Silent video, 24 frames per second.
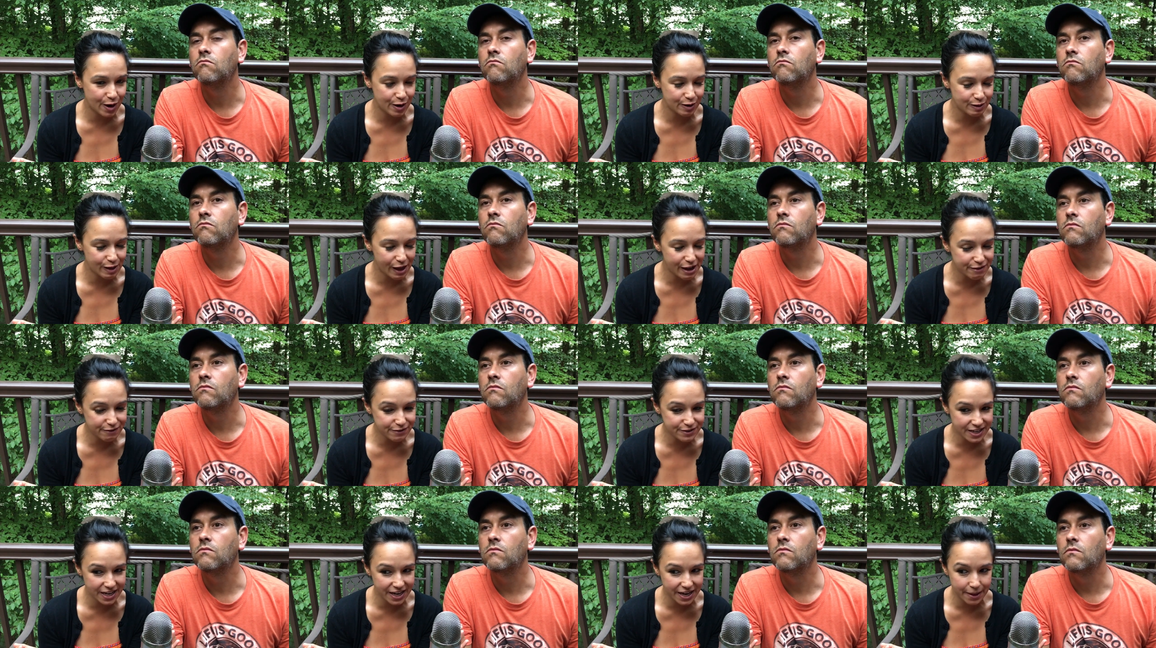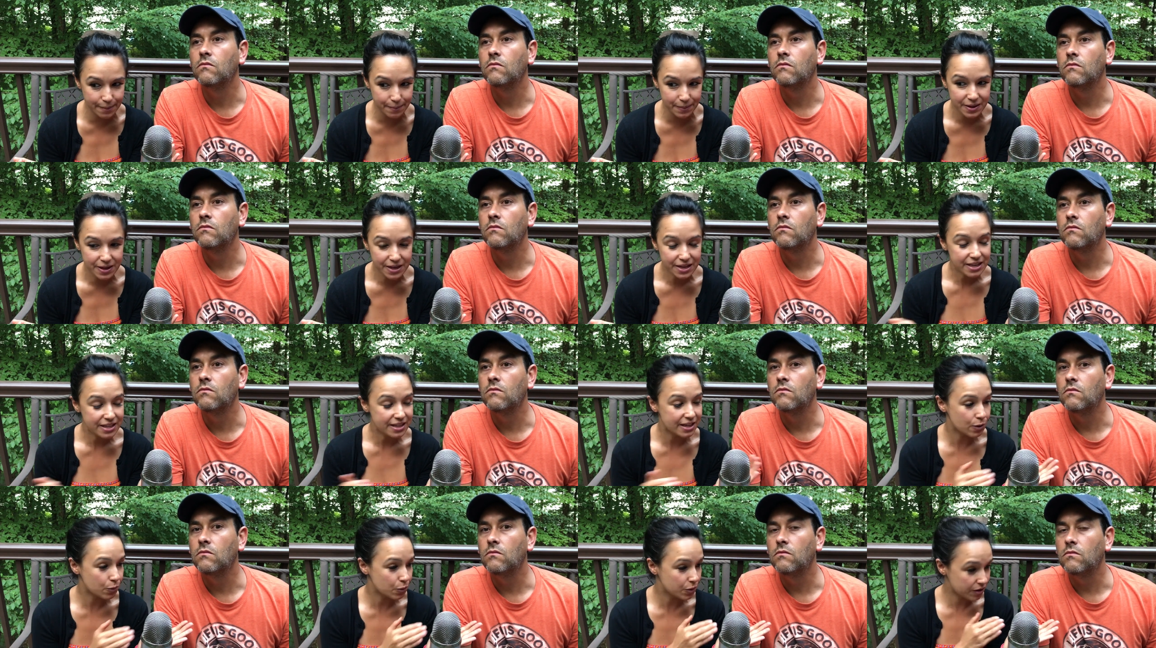Speaker 1: our lifetime
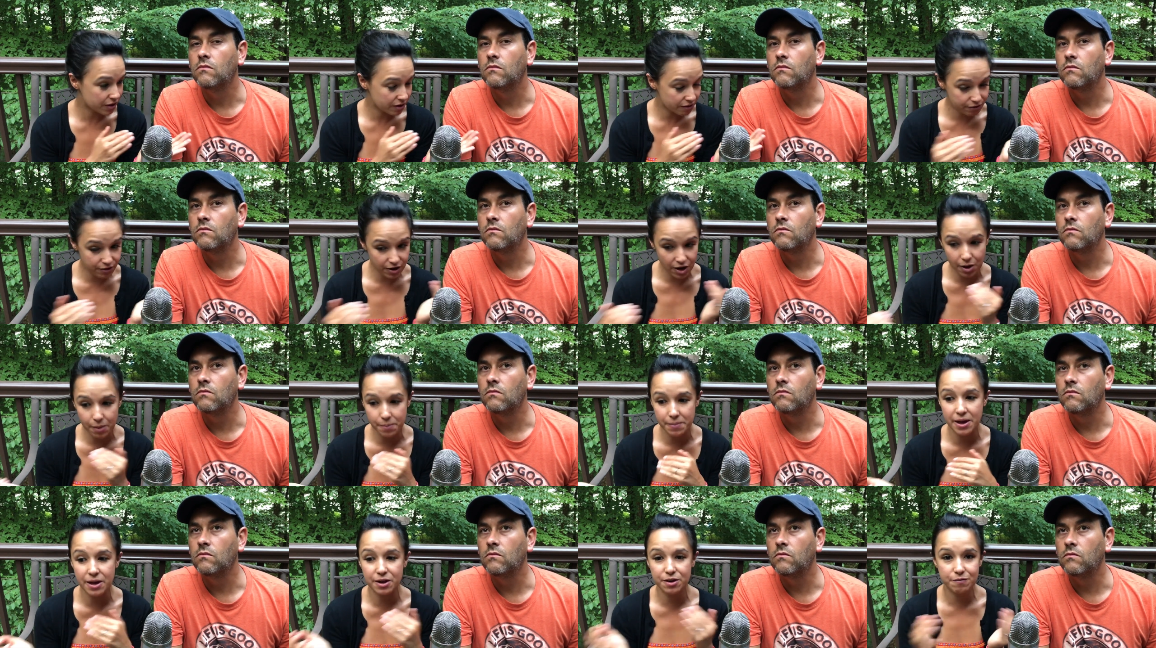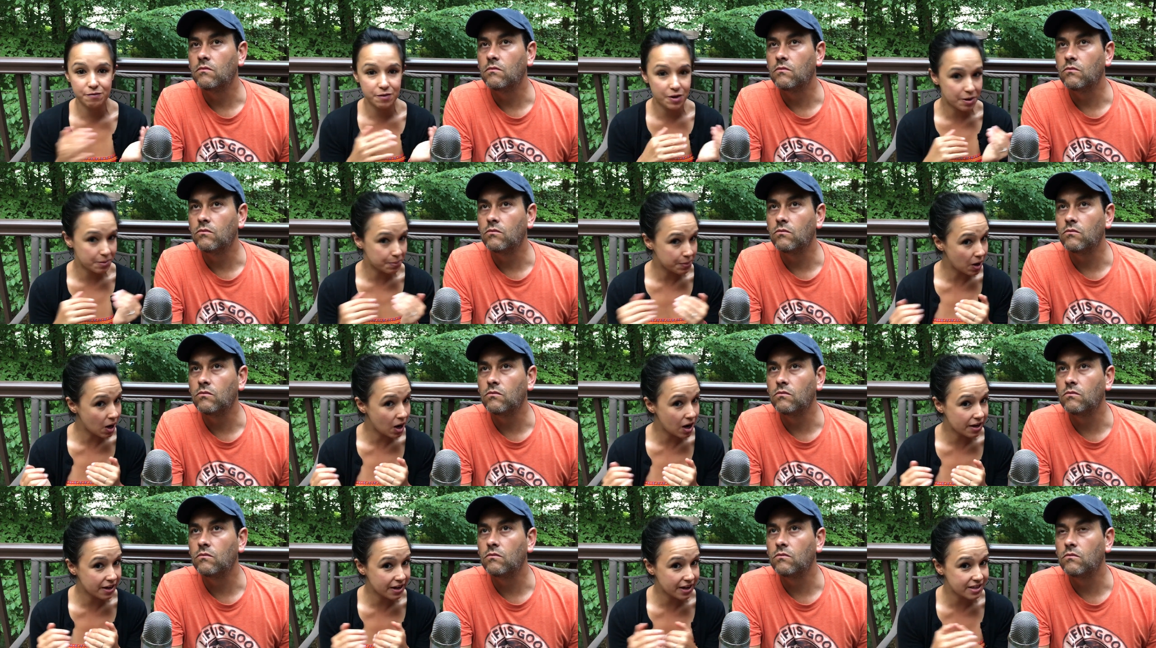that will have come out of our
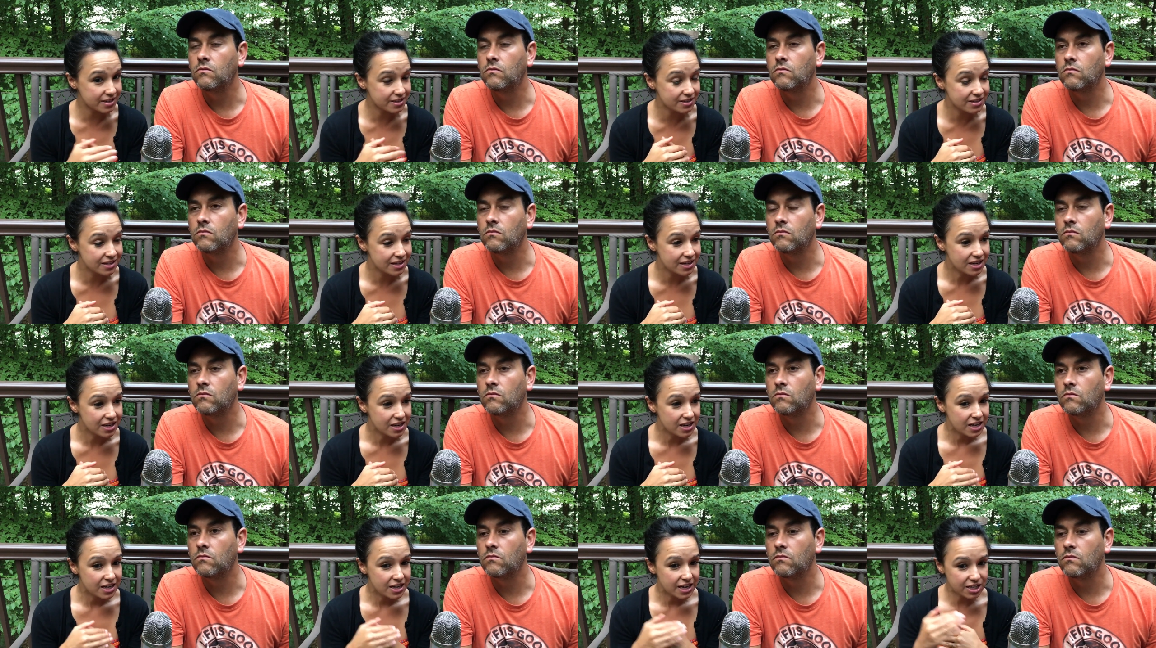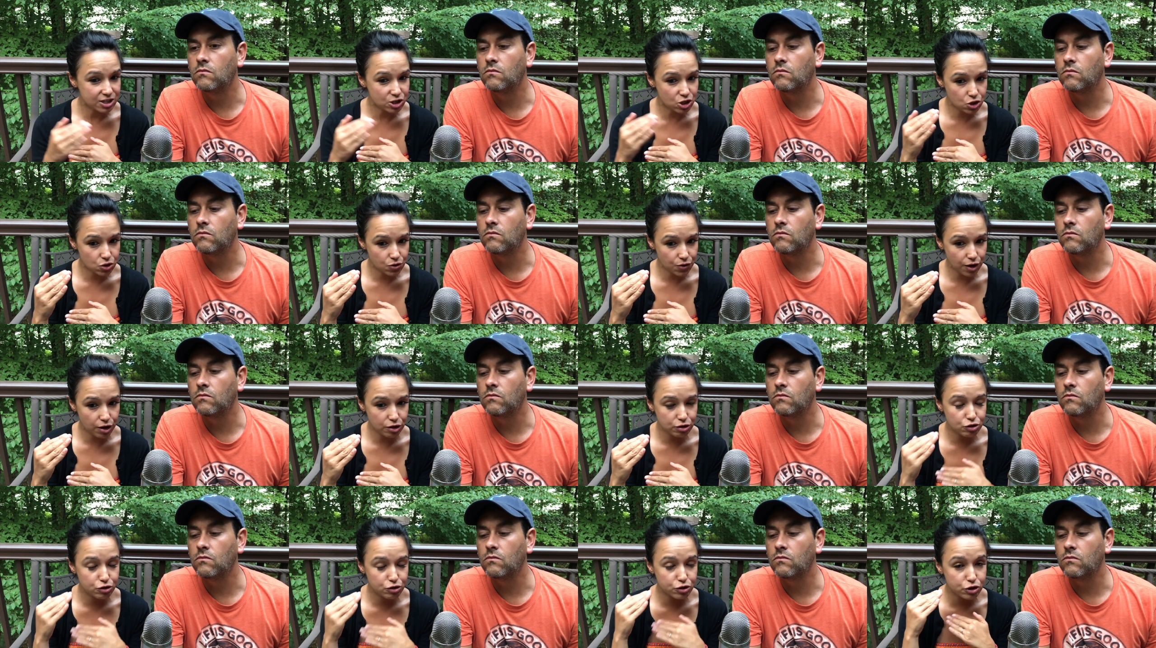pockets has
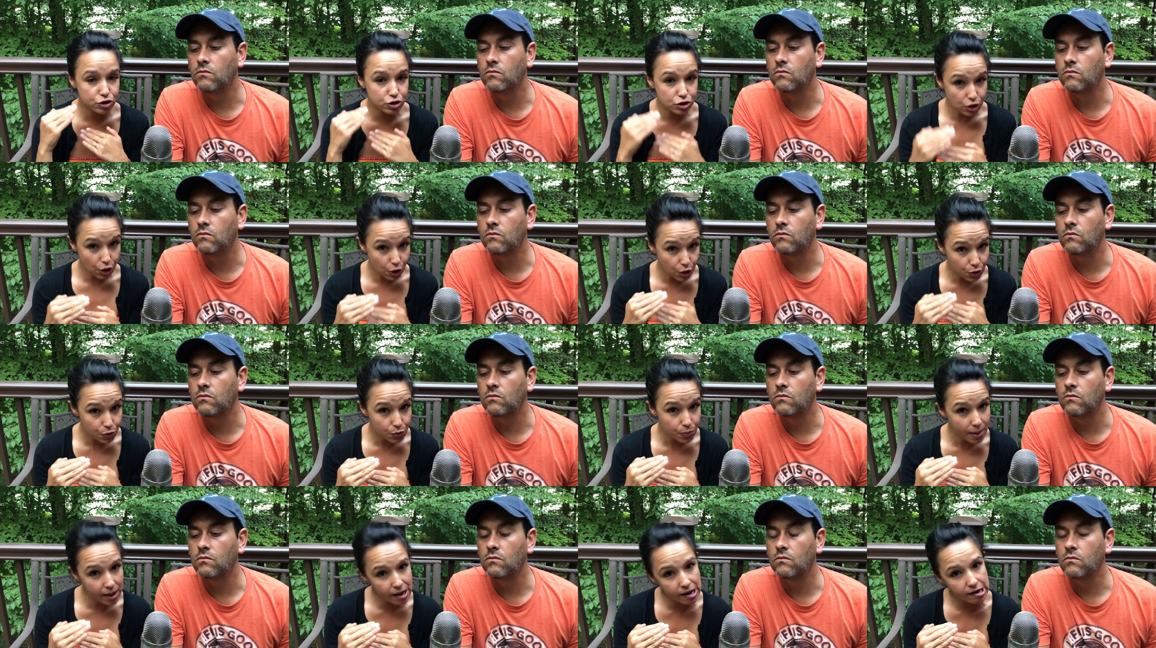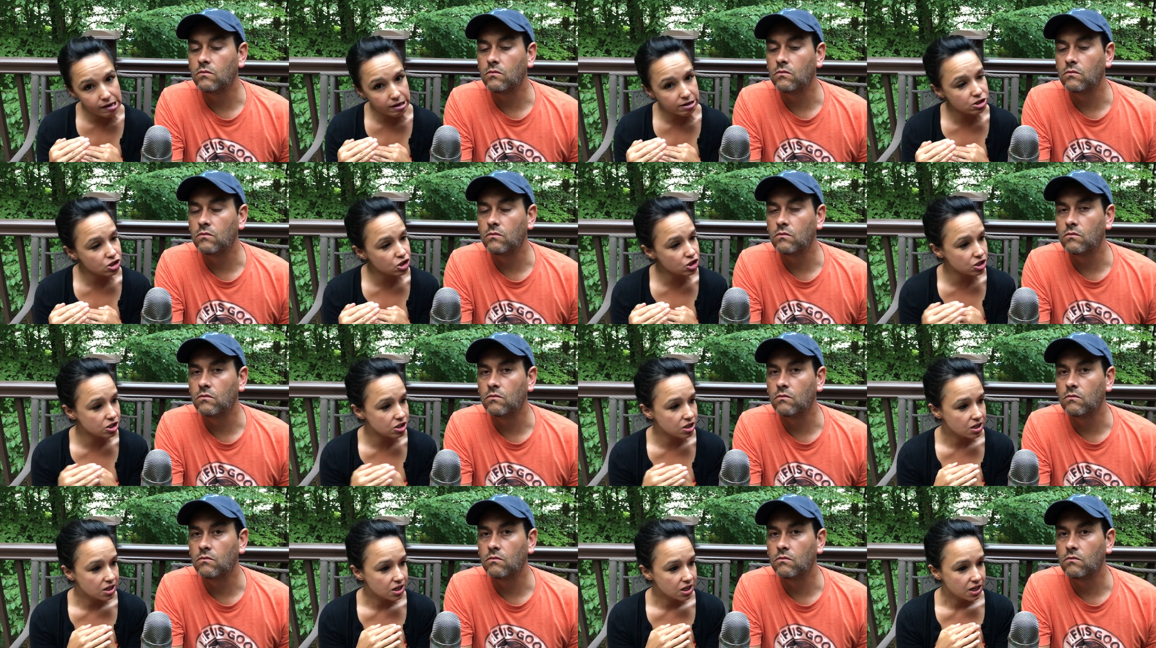shrunk so much
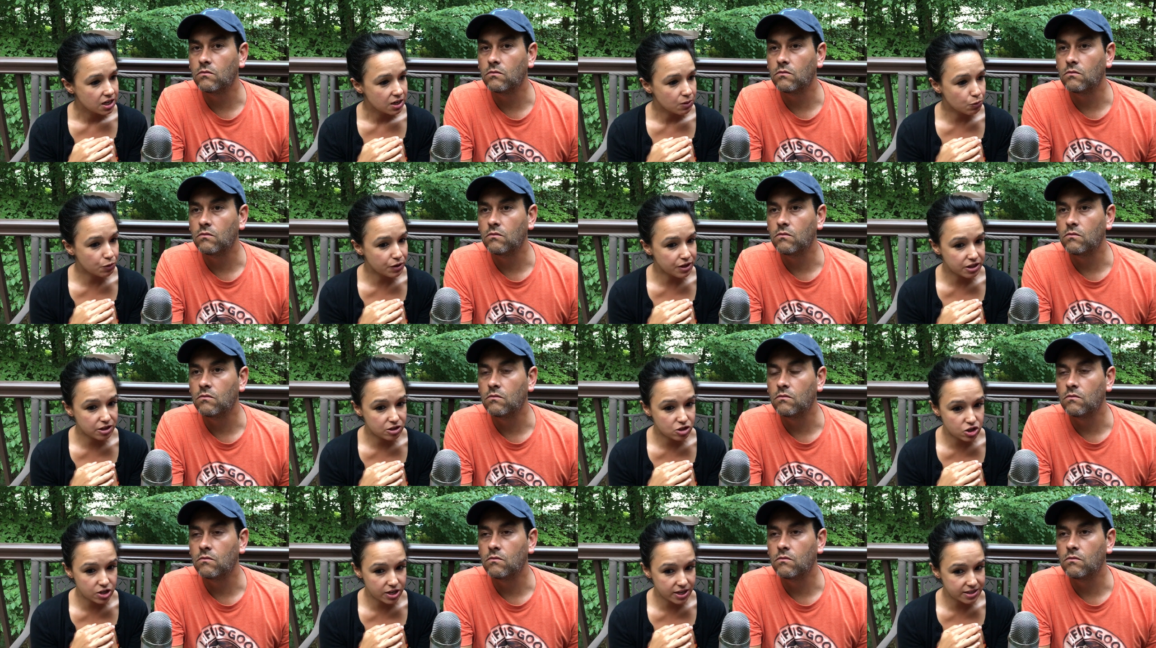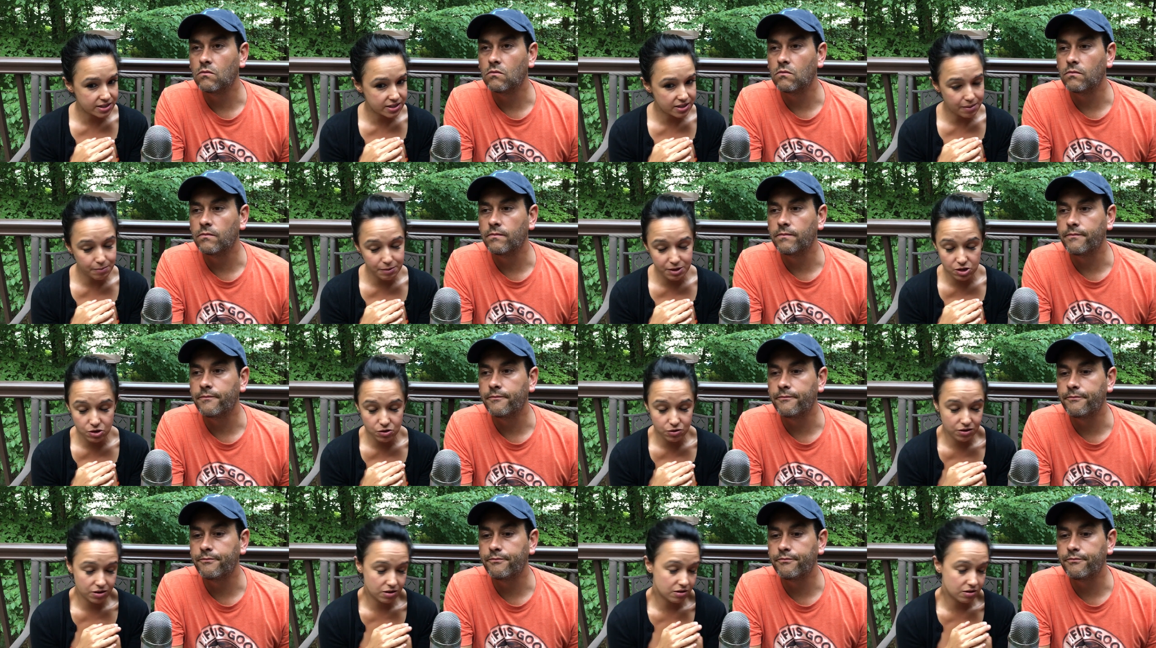with just i mean you,